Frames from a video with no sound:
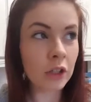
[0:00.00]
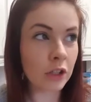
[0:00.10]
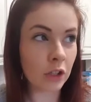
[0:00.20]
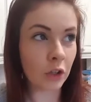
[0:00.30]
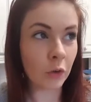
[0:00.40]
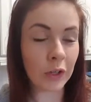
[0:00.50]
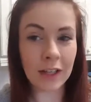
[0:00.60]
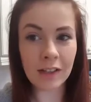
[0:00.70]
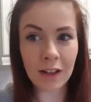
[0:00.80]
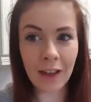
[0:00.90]
So
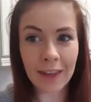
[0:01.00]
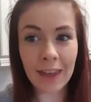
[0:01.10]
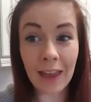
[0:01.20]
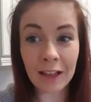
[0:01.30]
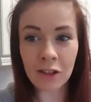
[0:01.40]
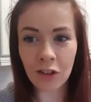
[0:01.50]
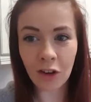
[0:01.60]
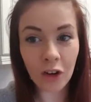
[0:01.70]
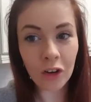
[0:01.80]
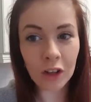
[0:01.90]
it's like 8
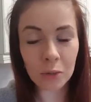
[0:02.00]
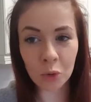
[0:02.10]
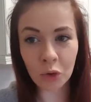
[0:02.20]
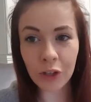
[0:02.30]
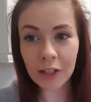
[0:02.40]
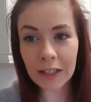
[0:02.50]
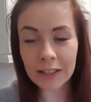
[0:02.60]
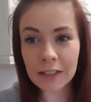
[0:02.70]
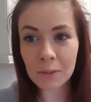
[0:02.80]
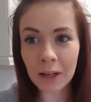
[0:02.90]
o'clock in the morning
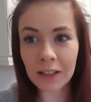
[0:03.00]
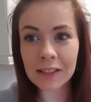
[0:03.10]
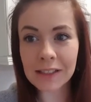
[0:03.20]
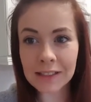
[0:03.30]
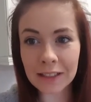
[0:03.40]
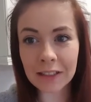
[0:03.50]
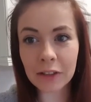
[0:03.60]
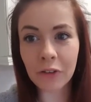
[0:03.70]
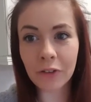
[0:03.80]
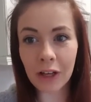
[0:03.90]
and Isabel is
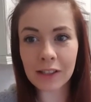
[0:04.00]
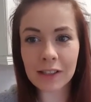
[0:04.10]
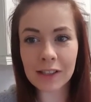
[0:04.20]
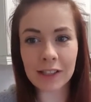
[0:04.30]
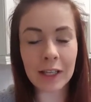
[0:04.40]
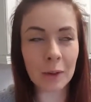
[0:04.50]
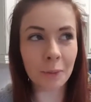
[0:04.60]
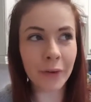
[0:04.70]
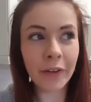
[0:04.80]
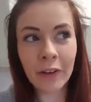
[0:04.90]
still fast asleep,
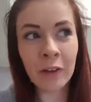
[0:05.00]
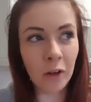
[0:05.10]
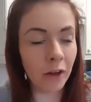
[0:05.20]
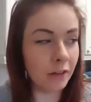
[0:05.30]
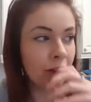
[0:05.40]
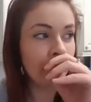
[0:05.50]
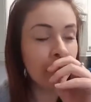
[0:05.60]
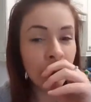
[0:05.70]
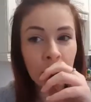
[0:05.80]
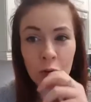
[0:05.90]

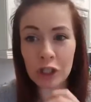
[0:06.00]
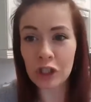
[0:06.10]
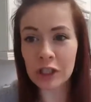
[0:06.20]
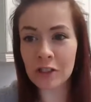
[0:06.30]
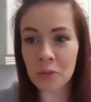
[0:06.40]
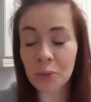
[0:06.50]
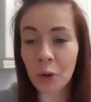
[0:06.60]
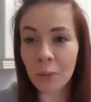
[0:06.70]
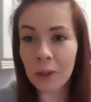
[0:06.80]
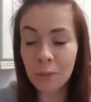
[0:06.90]
which isn't a
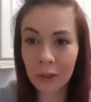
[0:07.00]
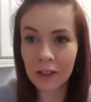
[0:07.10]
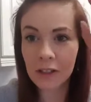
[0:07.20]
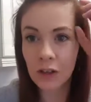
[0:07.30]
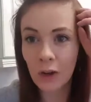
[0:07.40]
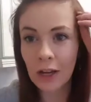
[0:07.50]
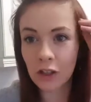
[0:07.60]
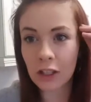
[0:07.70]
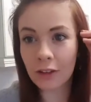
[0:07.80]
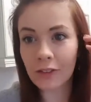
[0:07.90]
problem because I don't
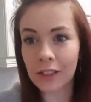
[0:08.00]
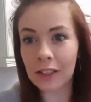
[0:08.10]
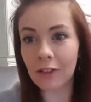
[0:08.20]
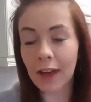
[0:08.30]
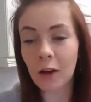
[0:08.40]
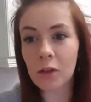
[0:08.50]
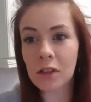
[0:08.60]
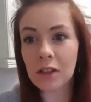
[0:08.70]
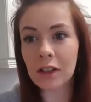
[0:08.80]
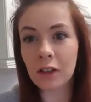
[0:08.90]
actually have to leave the
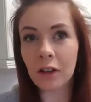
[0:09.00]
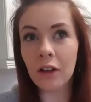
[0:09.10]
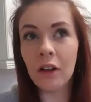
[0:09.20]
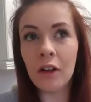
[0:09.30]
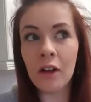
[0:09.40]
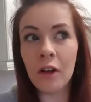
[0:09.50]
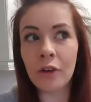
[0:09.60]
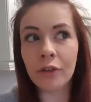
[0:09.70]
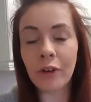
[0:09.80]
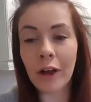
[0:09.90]
house until
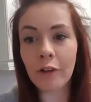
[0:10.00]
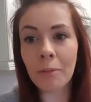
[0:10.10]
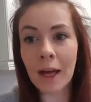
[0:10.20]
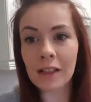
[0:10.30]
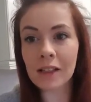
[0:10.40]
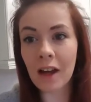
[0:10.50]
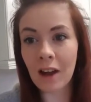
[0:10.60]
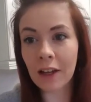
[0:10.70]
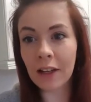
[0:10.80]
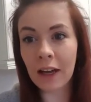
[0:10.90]

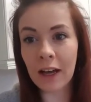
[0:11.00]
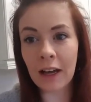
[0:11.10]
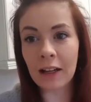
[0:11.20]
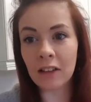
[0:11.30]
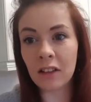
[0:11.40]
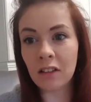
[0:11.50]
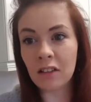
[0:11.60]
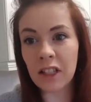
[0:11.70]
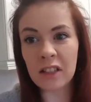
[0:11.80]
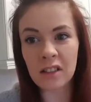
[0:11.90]
9:05 and
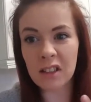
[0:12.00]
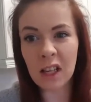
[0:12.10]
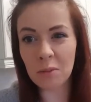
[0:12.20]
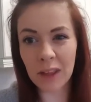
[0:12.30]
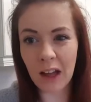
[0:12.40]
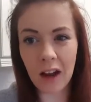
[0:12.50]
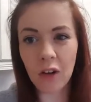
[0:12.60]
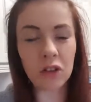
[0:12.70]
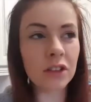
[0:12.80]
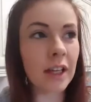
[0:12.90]
it doesn't take me that
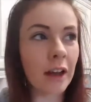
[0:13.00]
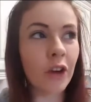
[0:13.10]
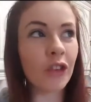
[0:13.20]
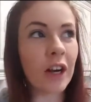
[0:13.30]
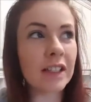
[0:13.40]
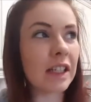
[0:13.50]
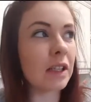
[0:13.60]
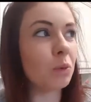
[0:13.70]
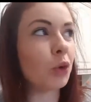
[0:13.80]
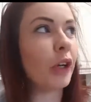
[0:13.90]
long to get her ready
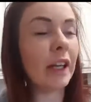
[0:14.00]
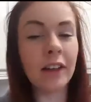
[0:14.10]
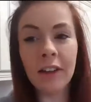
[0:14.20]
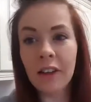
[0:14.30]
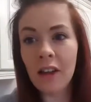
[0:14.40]
in the morning.